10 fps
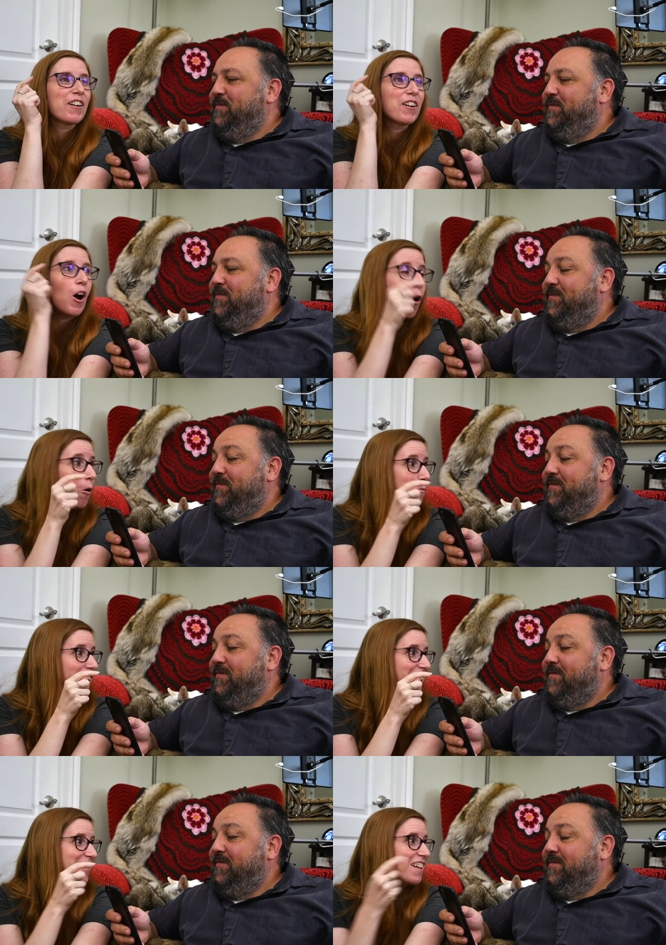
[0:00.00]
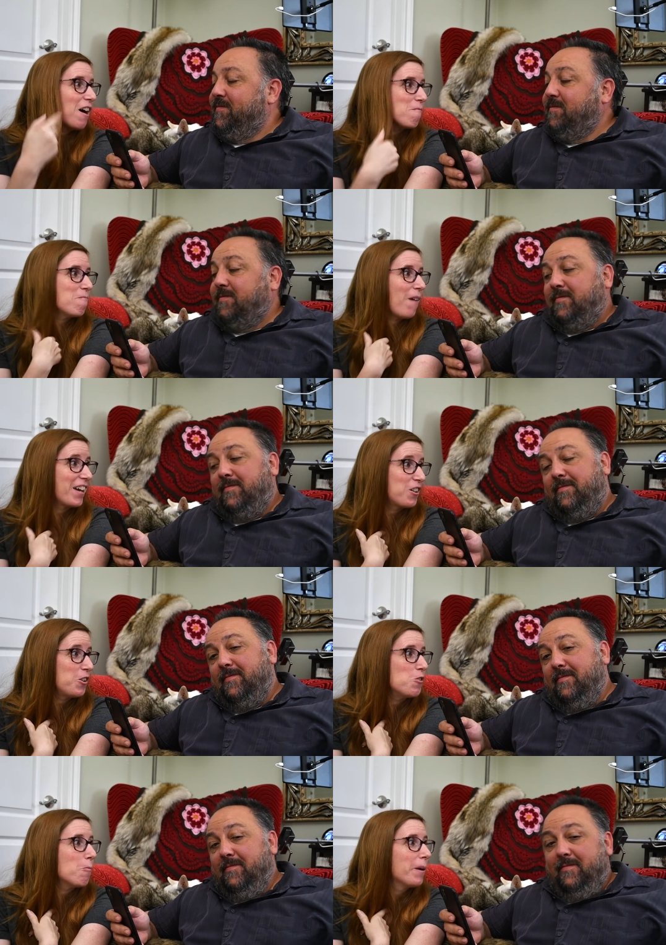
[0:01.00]
Speaker 1: cobra, not my
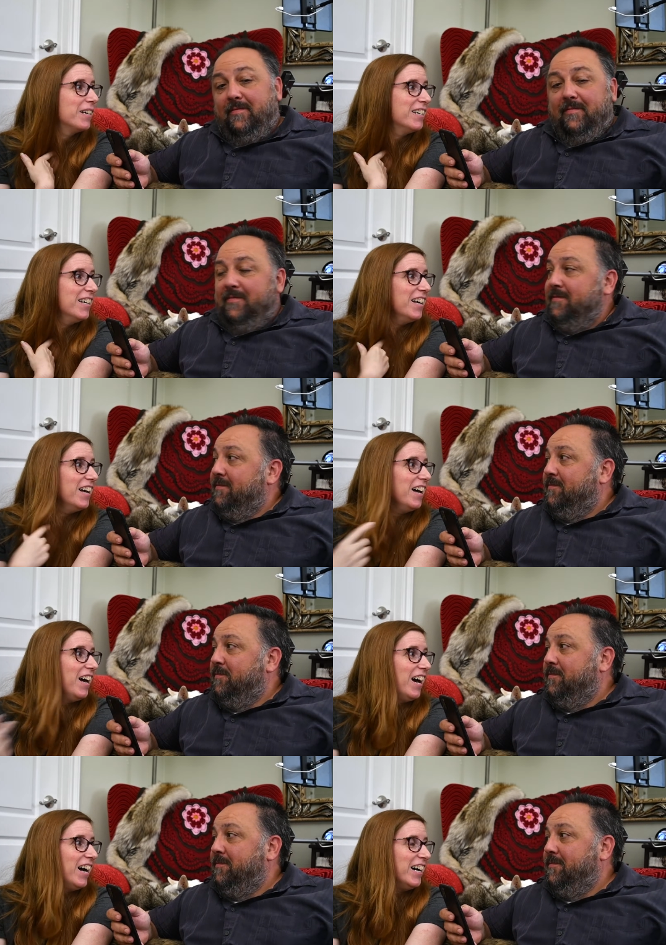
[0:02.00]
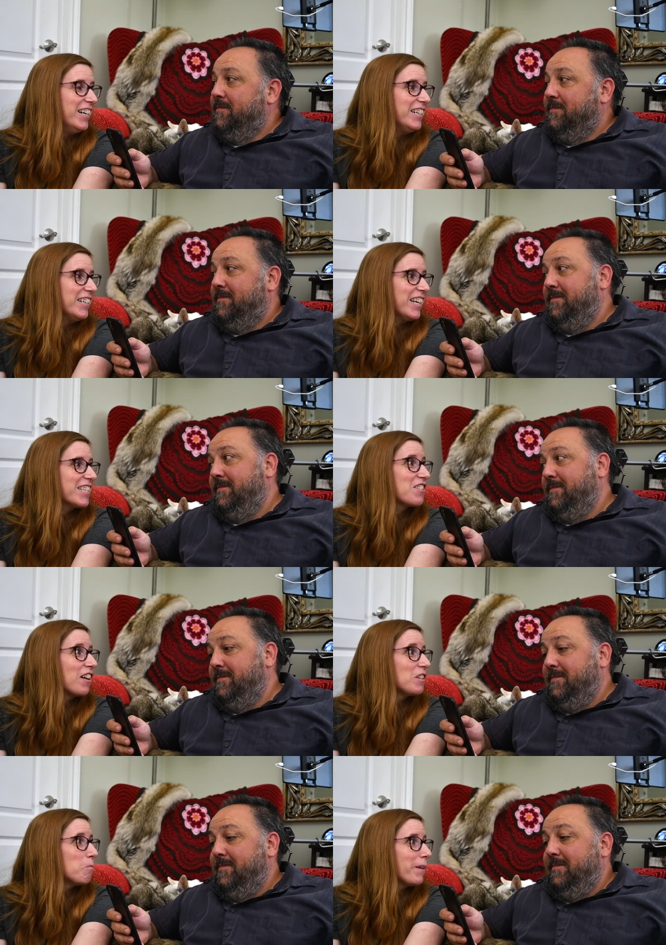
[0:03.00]
coop. It's
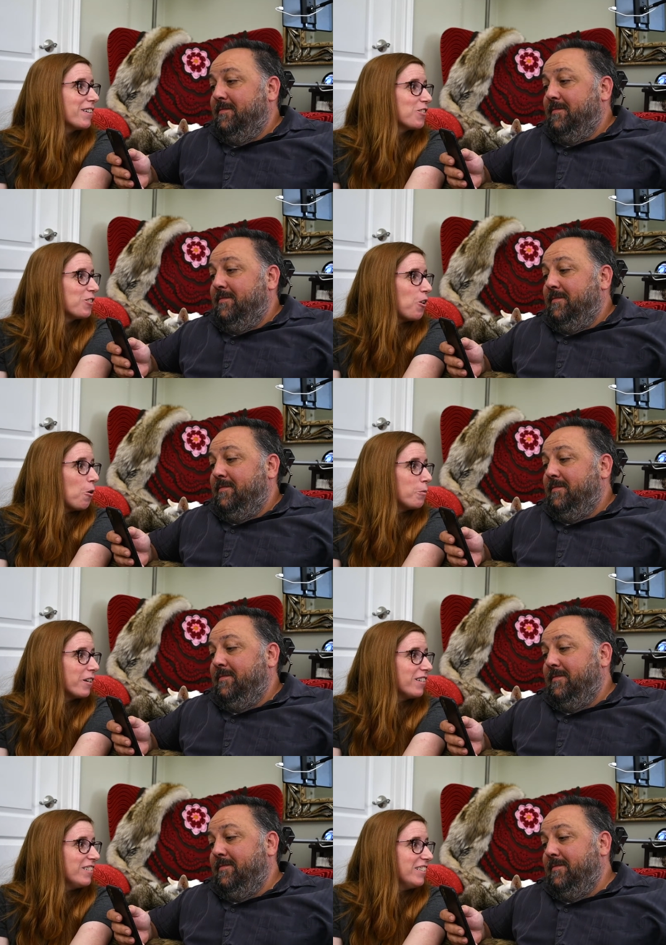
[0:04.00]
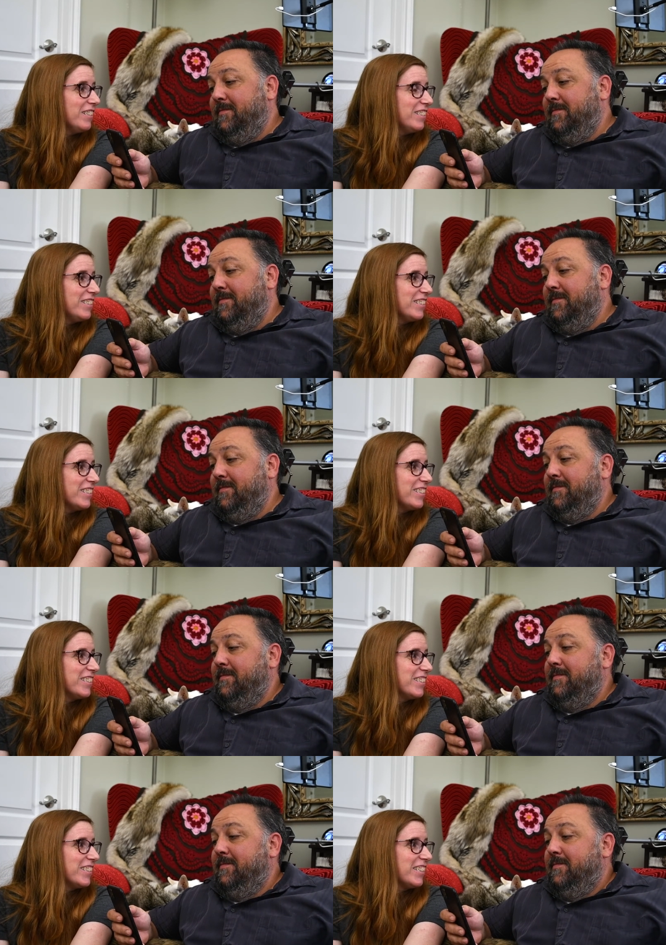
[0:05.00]
not as big as a cobra.
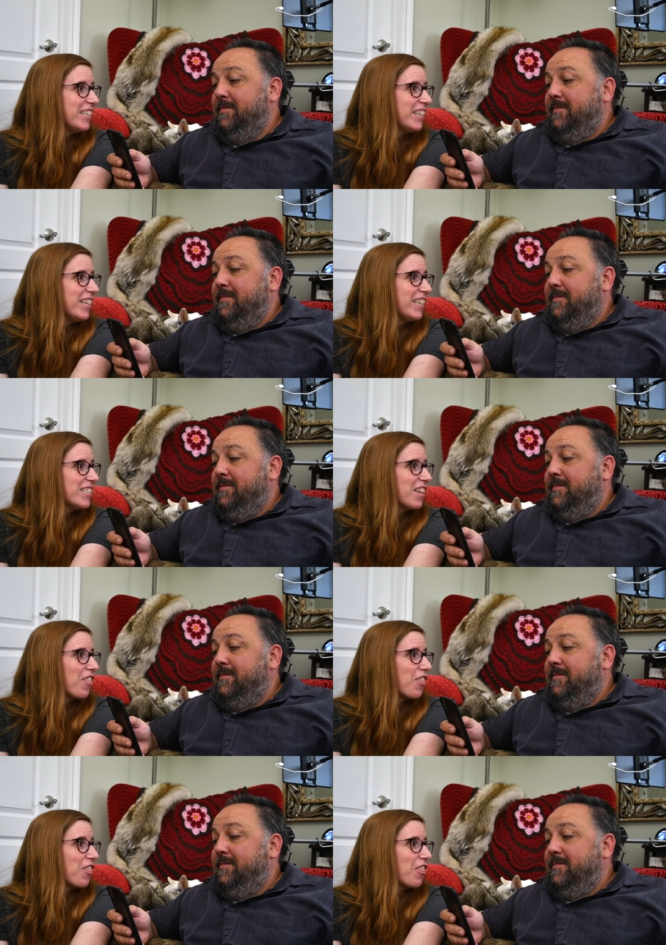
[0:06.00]
It's a